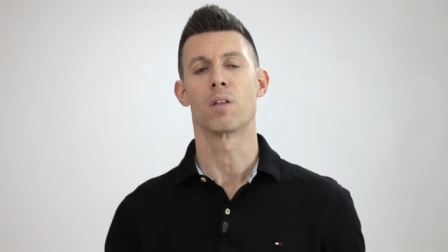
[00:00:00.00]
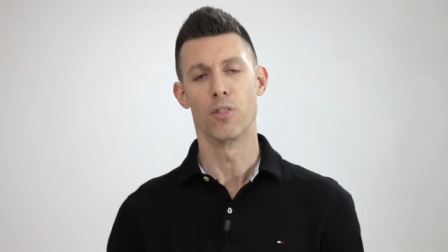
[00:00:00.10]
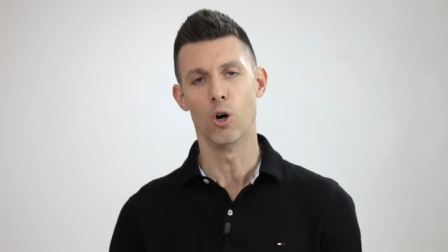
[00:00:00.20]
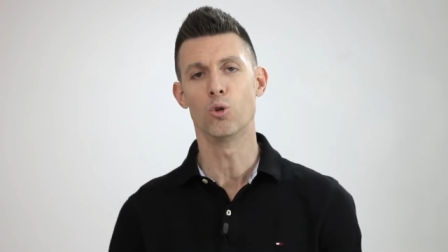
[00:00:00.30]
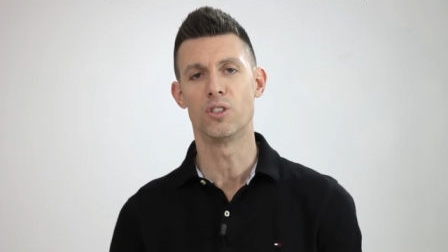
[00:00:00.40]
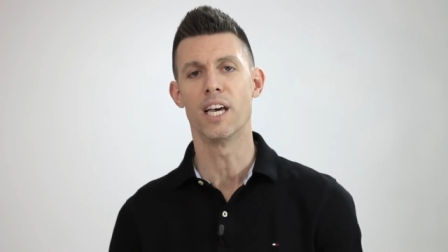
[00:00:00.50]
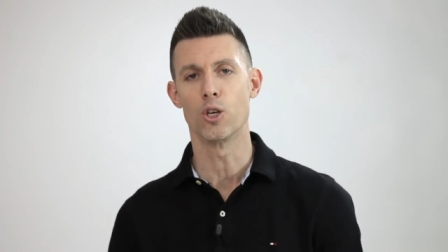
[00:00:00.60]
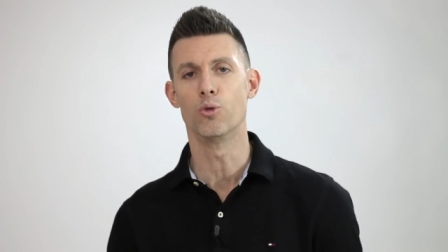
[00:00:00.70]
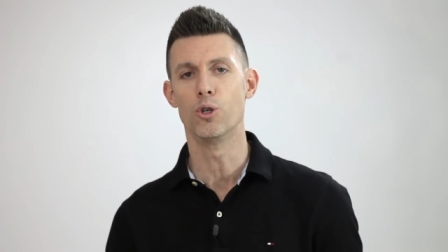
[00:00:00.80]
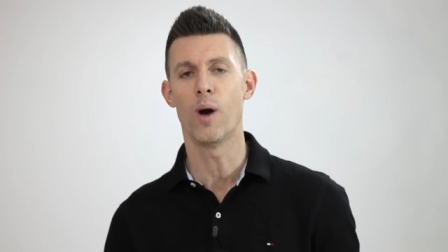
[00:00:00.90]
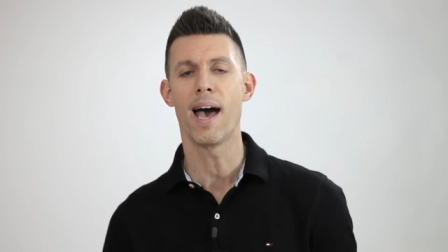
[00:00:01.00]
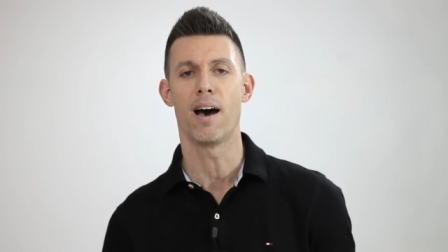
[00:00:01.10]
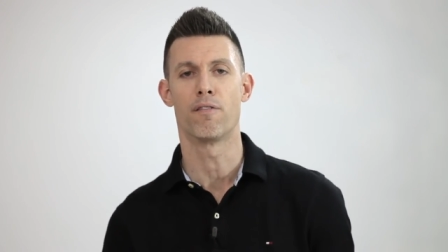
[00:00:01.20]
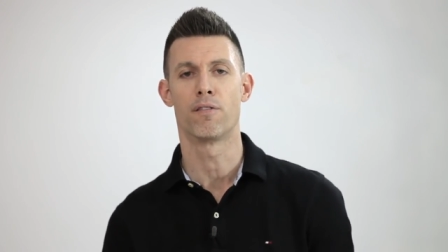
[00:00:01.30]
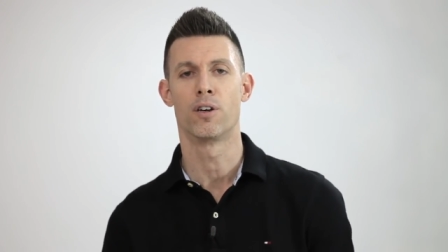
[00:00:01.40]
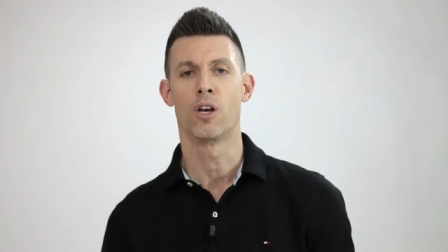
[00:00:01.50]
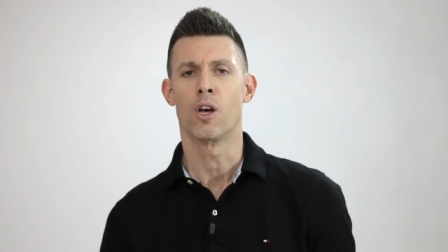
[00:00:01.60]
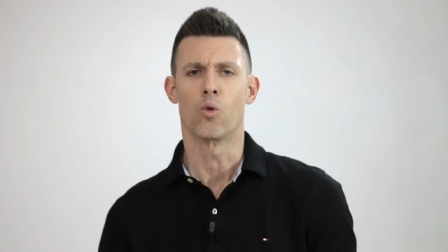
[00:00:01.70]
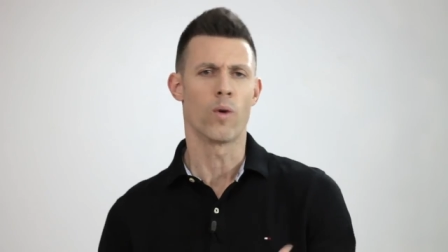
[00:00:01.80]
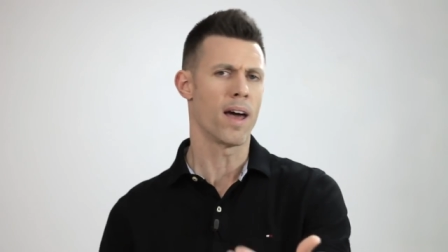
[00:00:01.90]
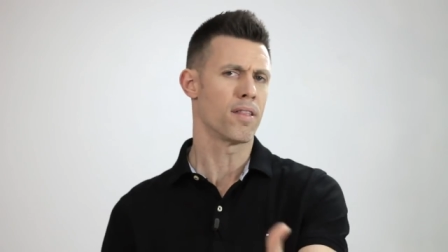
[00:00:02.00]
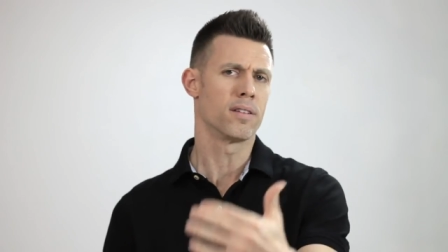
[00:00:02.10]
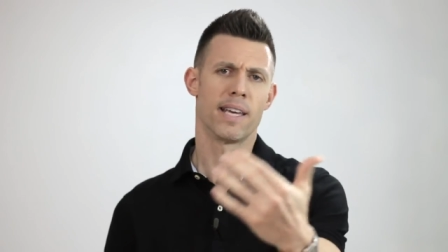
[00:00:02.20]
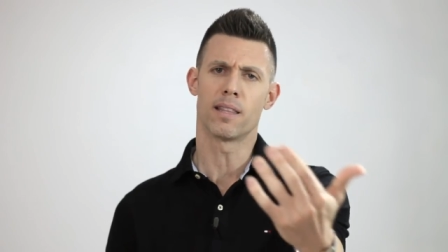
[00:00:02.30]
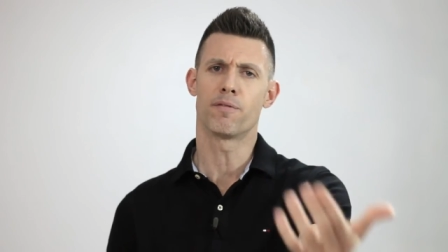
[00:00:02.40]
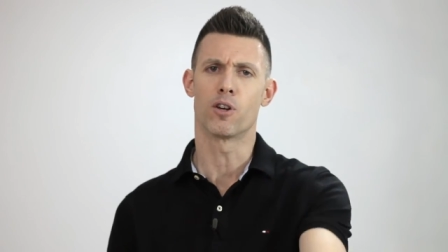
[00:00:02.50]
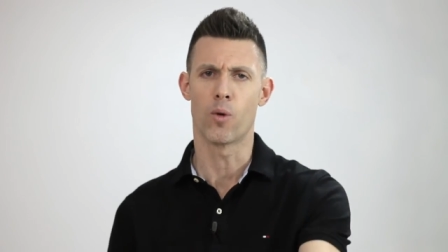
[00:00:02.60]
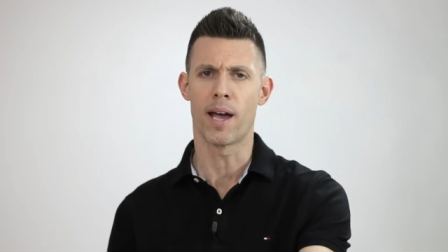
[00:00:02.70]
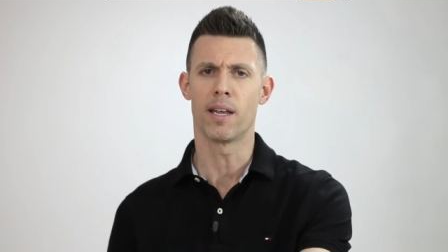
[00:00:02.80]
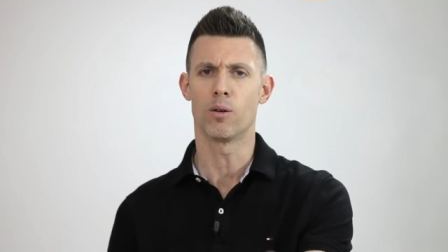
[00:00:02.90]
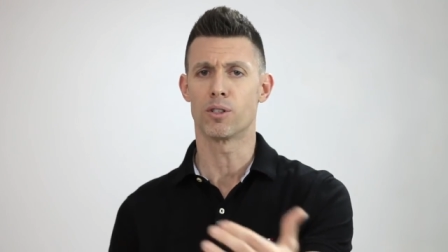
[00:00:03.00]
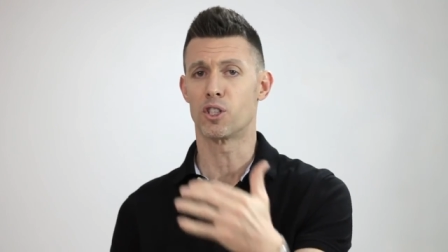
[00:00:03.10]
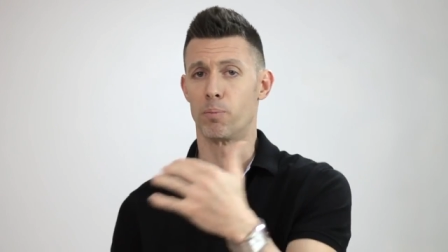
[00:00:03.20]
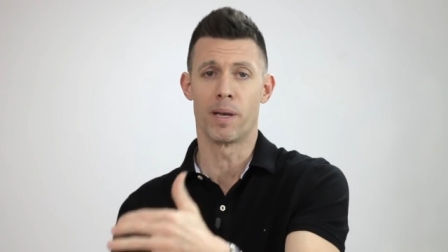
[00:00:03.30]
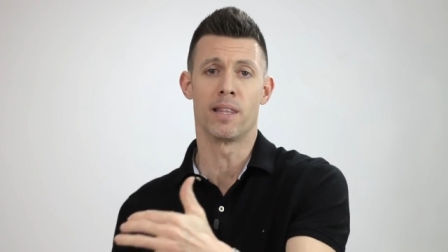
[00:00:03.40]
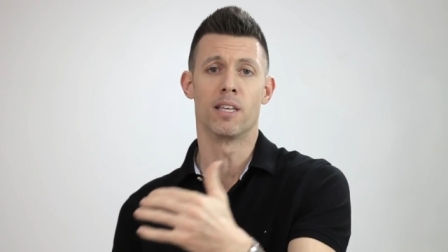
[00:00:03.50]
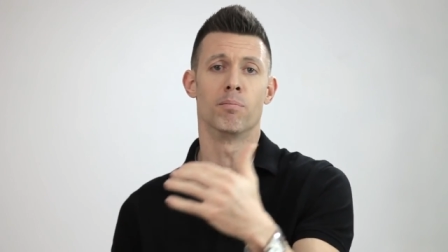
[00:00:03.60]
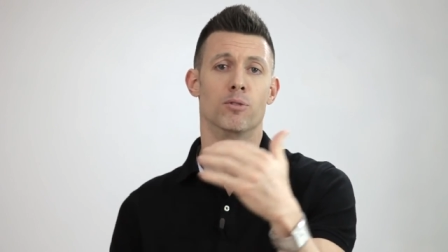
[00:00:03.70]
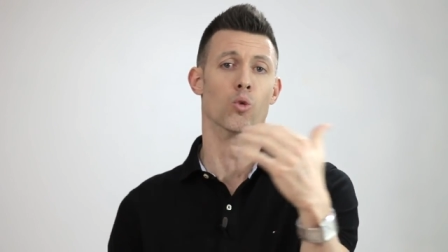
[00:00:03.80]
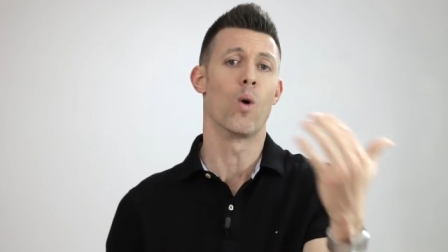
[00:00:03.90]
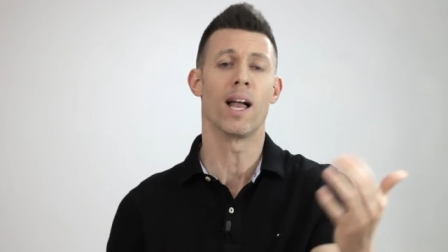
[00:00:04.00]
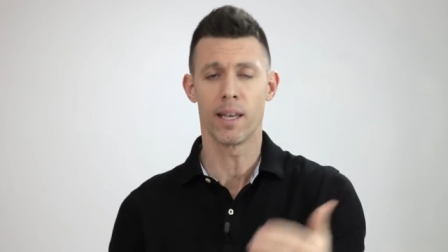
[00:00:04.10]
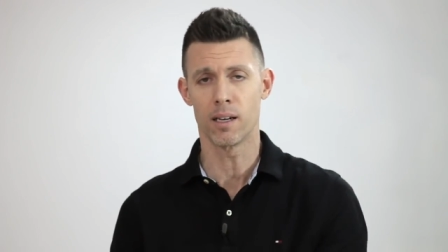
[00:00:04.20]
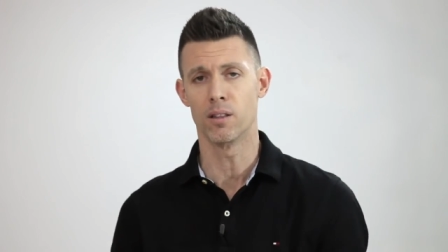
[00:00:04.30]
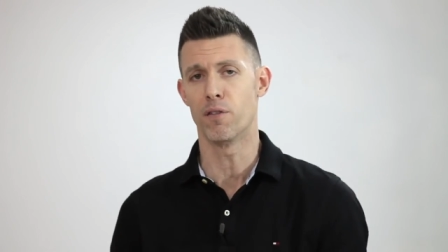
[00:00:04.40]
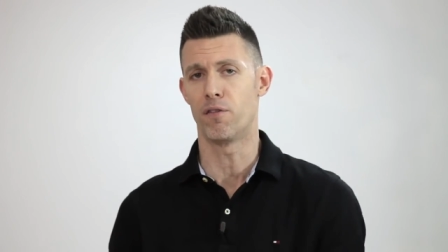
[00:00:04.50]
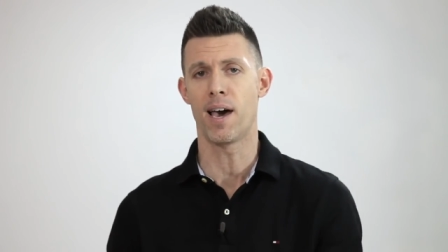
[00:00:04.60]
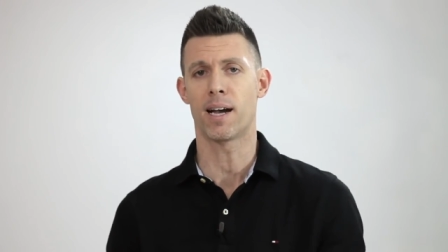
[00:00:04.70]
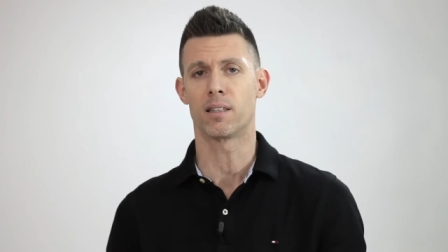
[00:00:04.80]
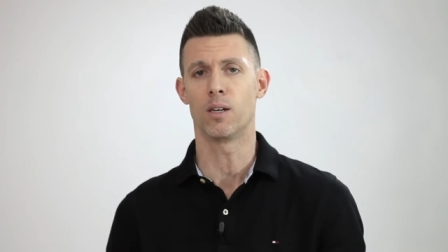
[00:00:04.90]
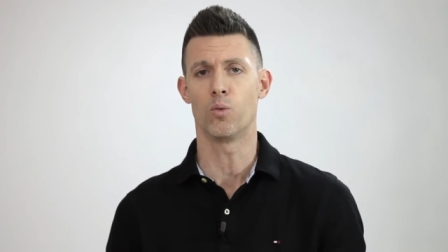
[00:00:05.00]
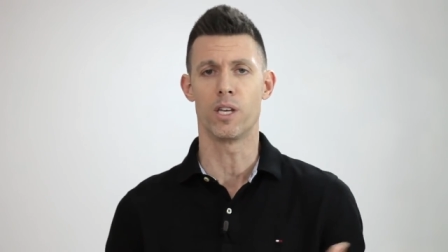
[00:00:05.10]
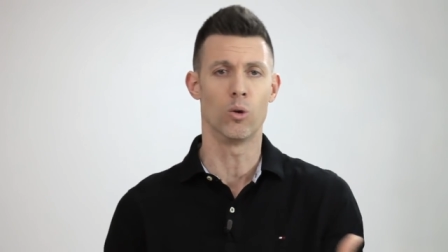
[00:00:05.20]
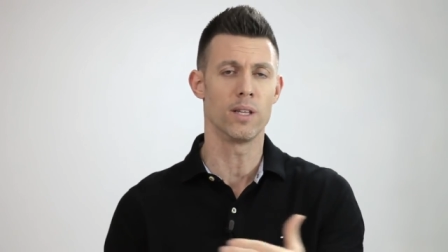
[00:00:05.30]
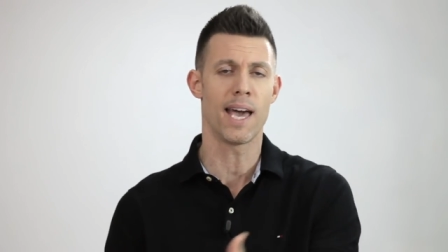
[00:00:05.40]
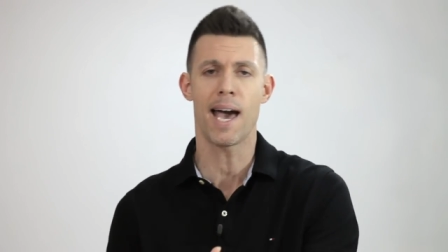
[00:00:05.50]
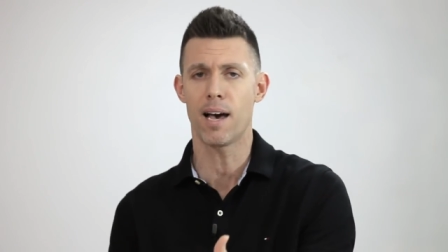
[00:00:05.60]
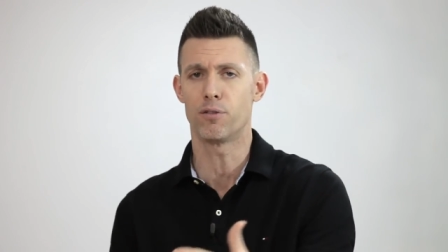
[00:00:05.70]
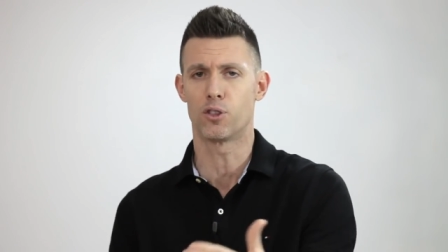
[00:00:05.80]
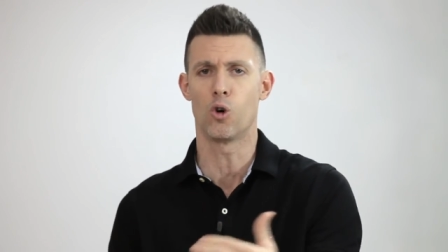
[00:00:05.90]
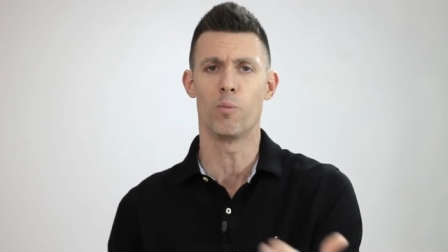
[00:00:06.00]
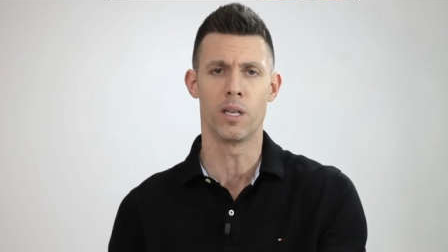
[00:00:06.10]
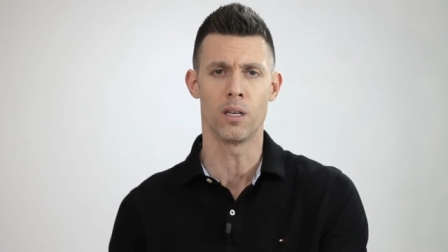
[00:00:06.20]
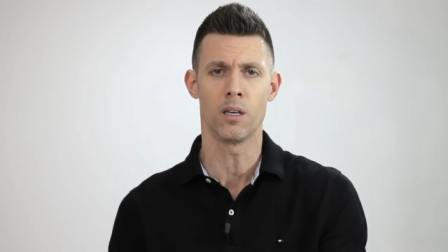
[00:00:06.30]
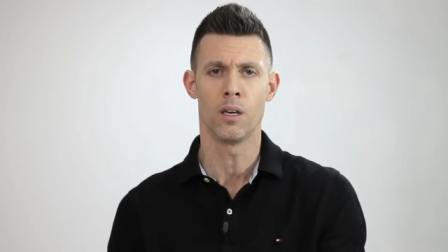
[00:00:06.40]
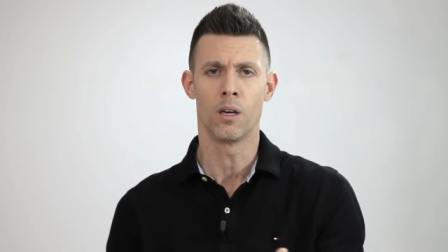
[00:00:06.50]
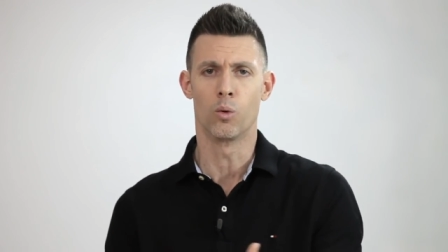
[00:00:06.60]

those that you do have, rather than take them for granted or spend them dwelling on the fact that we only have so many,